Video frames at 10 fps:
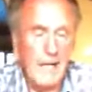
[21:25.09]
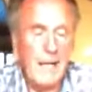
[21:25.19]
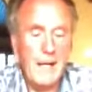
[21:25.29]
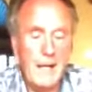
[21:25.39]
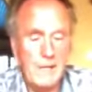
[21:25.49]

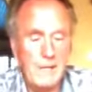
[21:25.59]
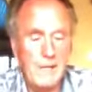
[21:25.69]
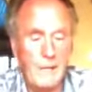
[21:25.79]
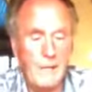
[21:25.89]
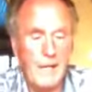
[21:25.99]
He asked
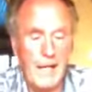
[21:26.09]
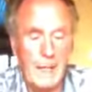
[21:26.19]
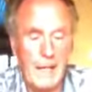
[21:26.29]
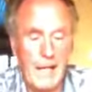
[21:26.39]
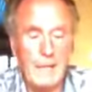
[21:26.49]
me one
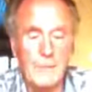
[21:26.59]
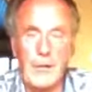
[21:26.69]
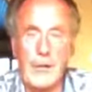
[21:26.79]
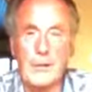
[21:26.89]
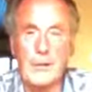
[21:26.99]
time, would I come
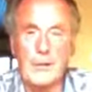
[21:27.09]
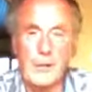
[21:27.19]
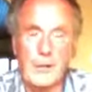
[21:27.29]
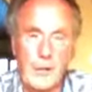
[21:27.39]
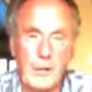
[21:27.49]
down and do
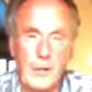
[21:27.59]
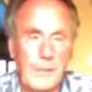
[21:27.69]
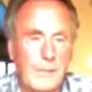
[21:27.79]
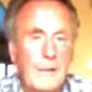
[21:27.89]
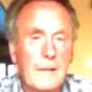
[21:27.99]
the
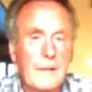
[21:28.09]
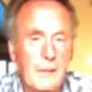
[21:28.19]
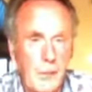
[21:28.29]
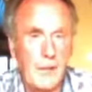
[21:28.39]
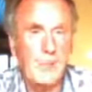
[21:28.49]
Dunlop
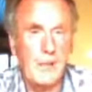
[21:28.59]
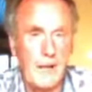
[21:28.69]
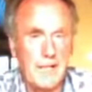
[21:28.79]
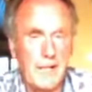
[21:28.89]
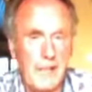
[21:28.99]
Touring
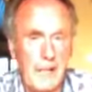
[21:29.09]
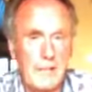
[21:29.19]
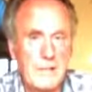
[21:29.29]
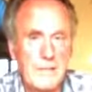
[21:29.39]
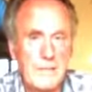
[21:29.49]
Car
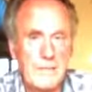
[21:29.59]
Series?